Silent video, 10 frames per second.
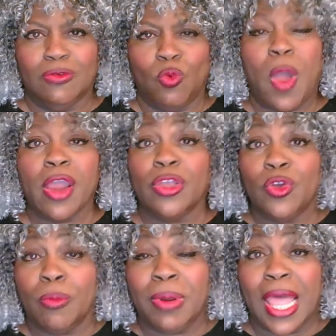Why are
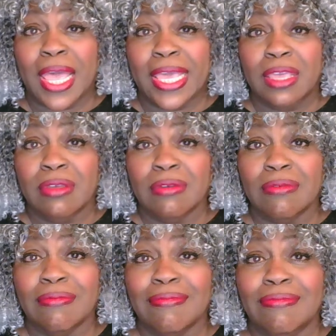you applying?
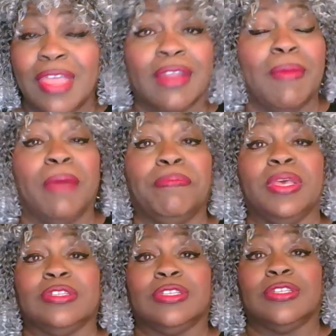None of my
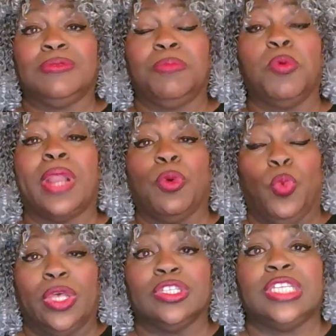business. But what I
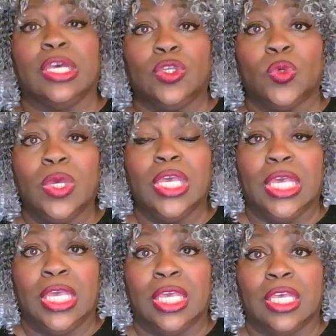will tell you
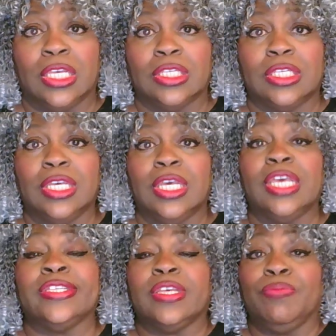is
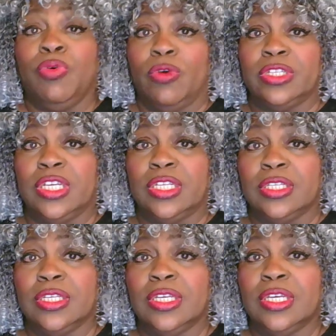it's
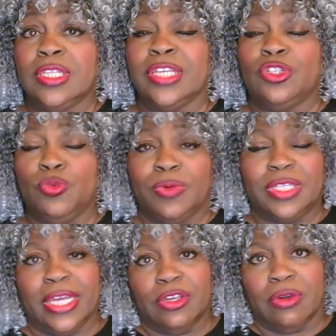important that you
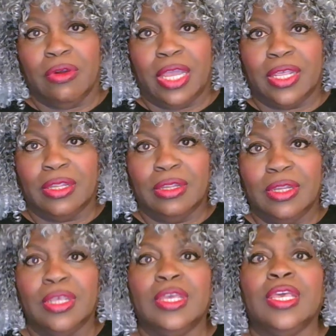protect your credit.
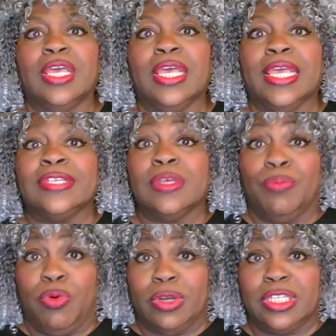It's
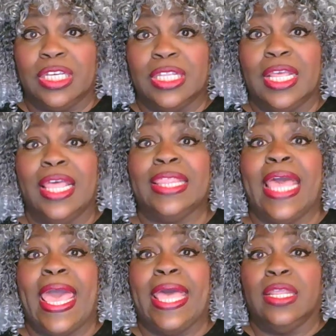important
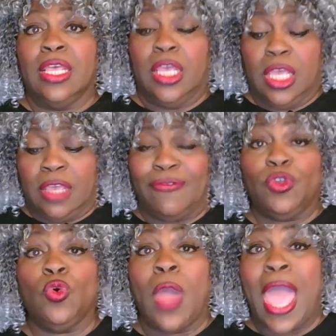that if
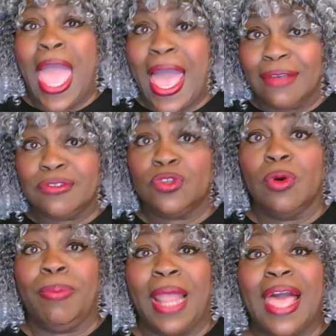you have to
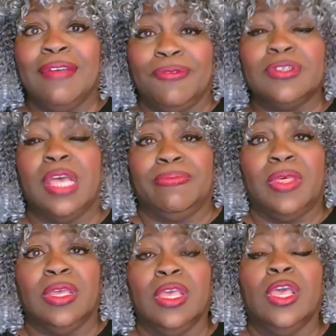apply for
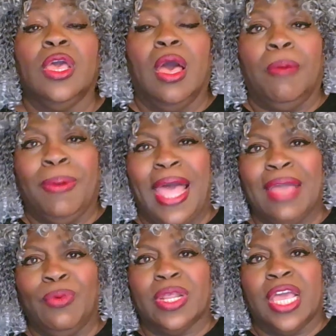something,
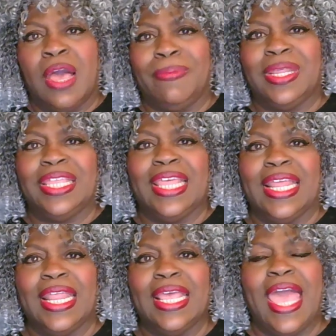apply with a company
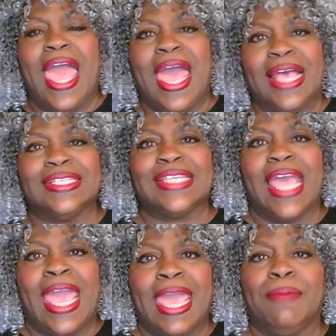that has
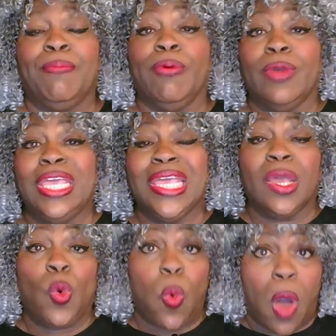a
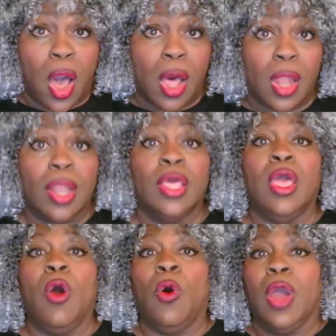pre-qual
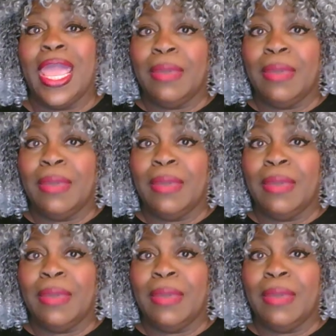or a